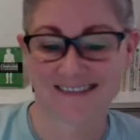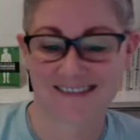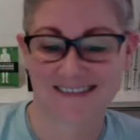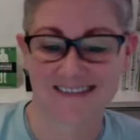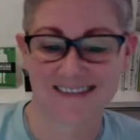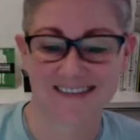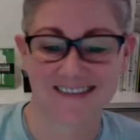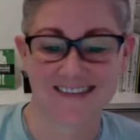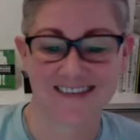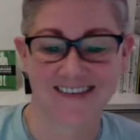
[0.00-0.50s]

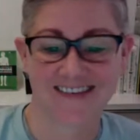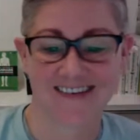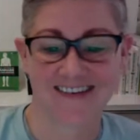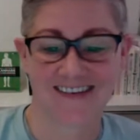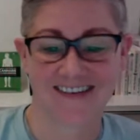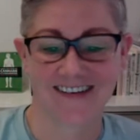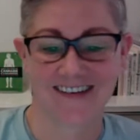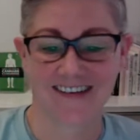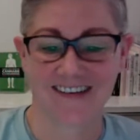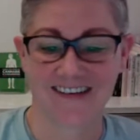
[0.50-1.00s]

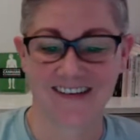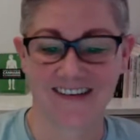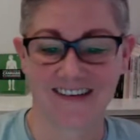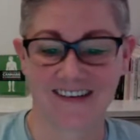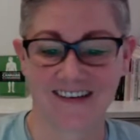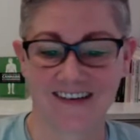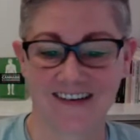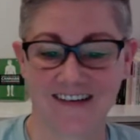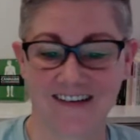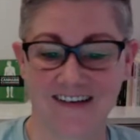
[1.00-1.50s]

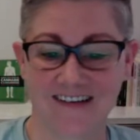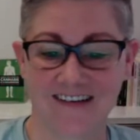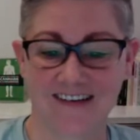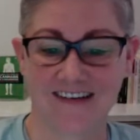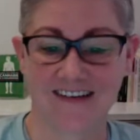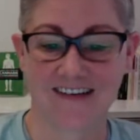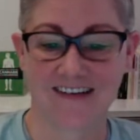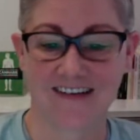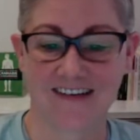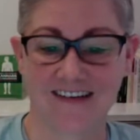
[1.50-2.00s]

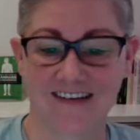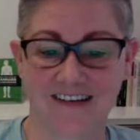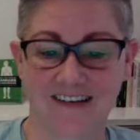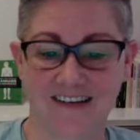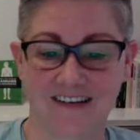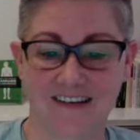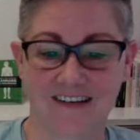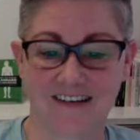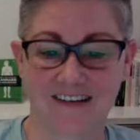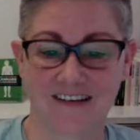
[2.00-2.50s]

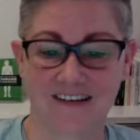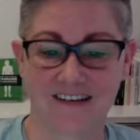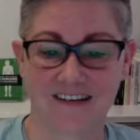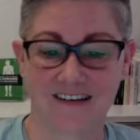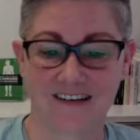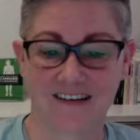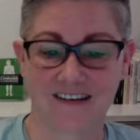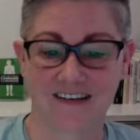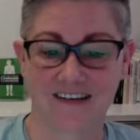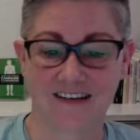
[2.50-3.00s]

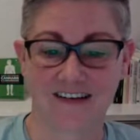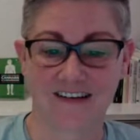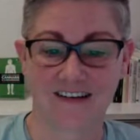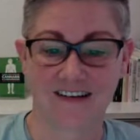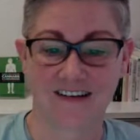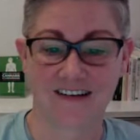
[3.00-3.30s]
Nothing is said.